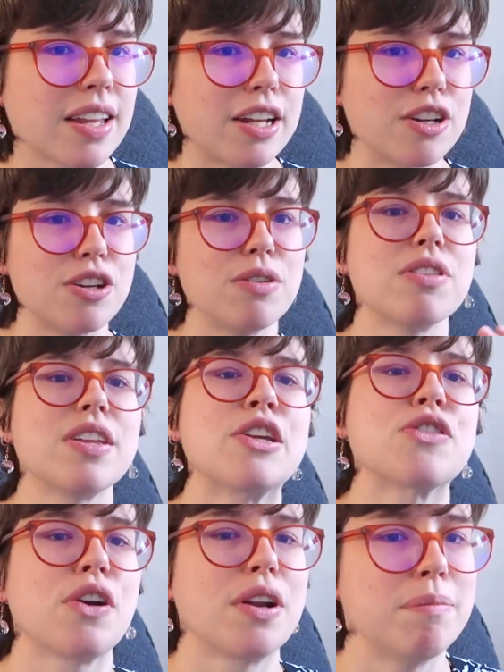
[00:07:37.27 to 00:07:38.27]
like new
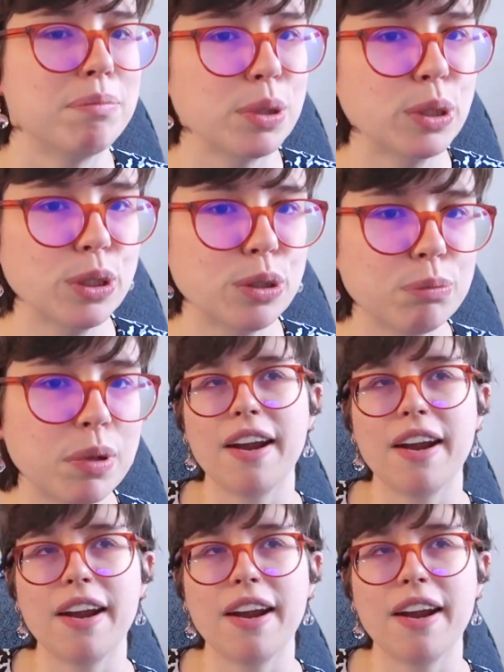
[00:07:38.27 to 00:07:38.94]
things are in bloom,